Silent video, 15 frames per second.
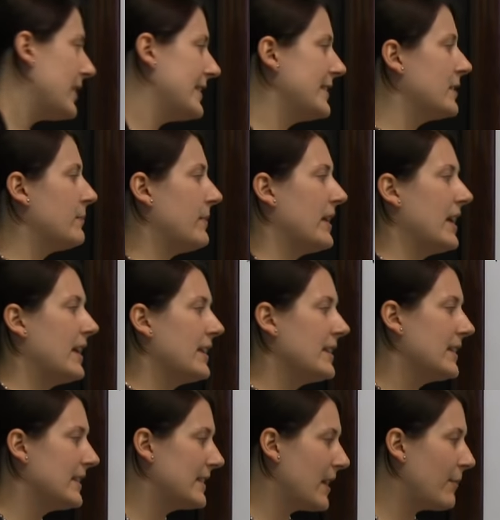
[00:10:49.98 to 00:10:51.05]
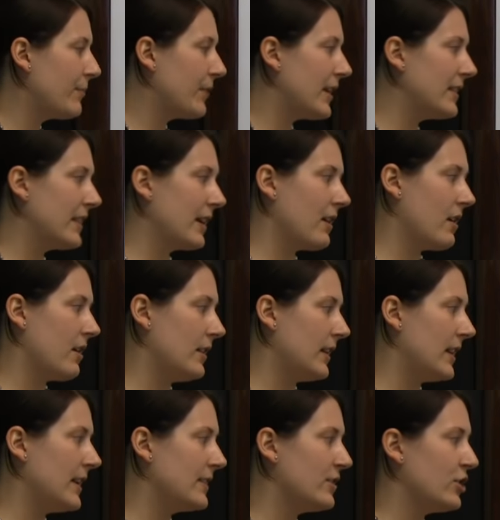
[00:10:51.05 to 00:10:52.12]
Britain's plan to separate the
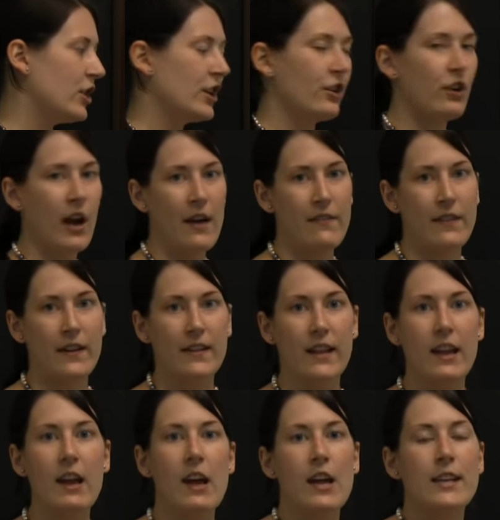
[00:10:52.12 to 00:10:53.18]
colonies geographically.